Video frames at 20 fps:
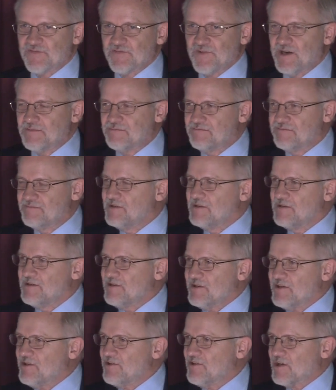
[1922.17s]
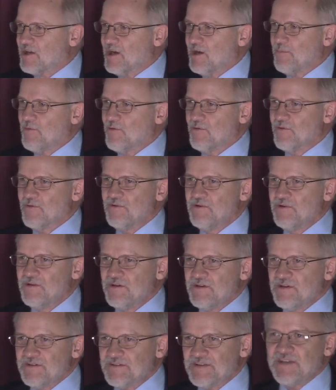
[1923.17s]
from, you know, a couple
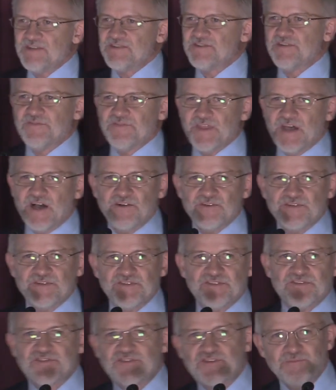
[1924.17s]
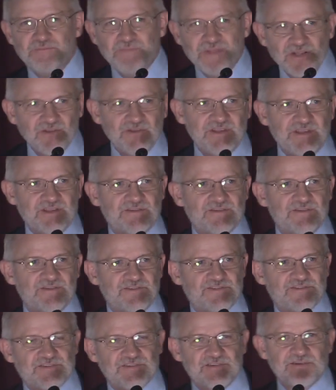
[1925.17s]
tens of thousands to
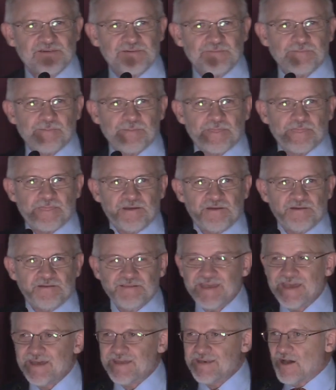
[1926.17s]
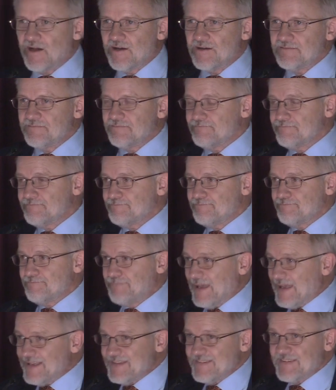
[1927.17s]
millions that
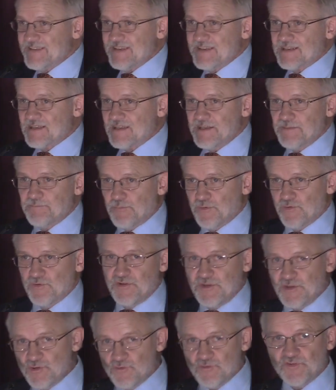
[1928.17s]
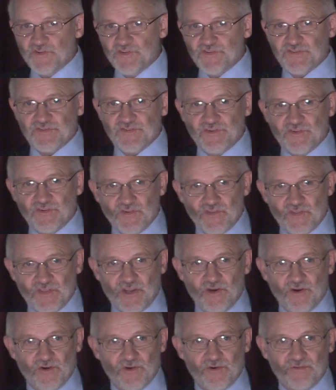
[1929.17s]
basically produce
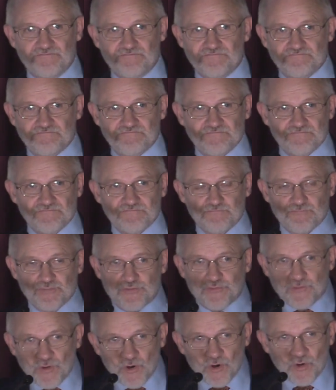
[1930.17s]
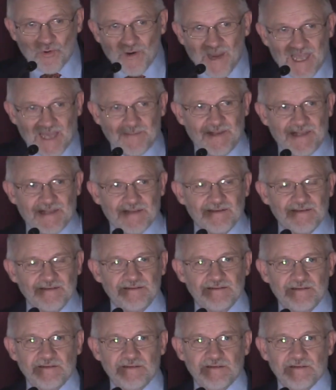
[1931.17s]
their programming
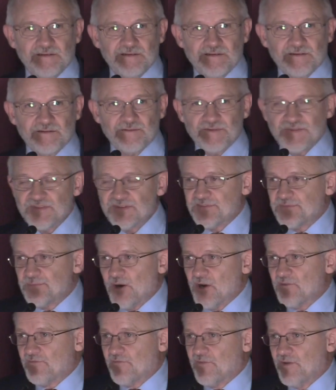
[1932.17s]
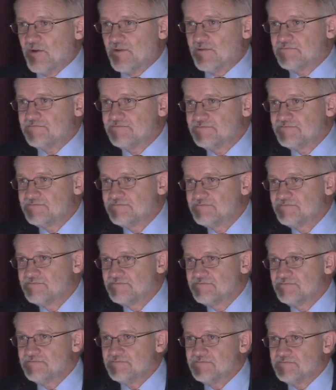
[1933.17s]
with a smartphone
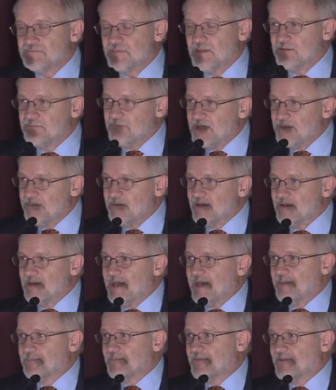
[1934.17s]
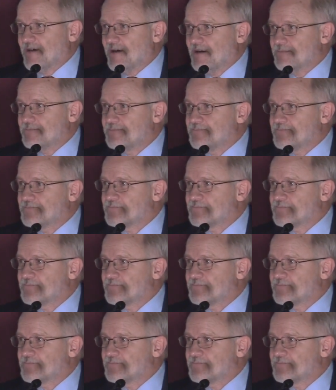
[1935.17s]
and maybe a laptop.